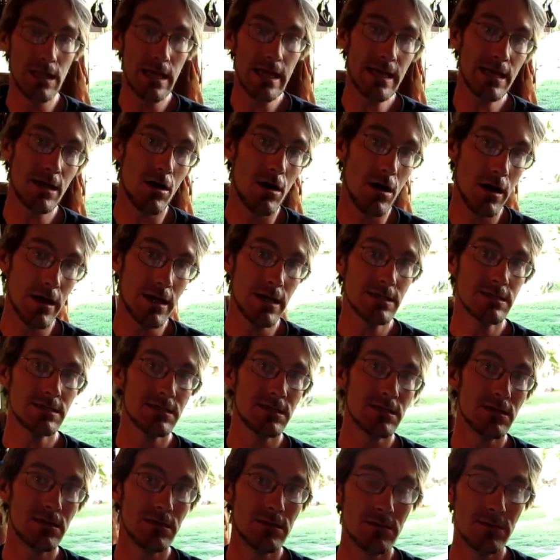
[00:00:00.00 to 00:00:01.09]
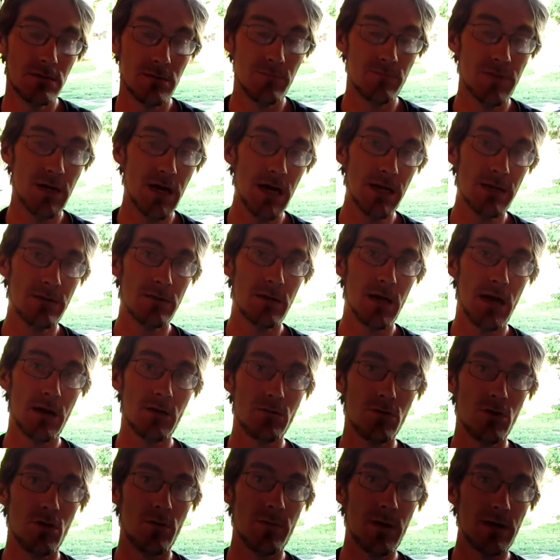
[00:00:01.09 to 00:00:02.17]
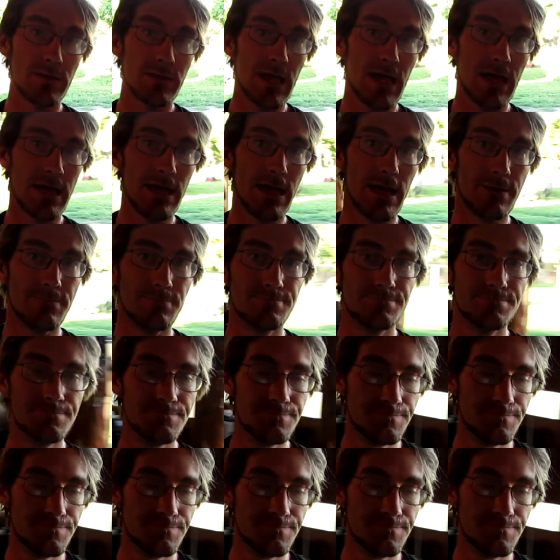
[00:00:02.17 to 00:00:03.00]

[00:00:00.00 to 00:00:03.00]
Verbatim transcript: late August, but I don't know about that yet.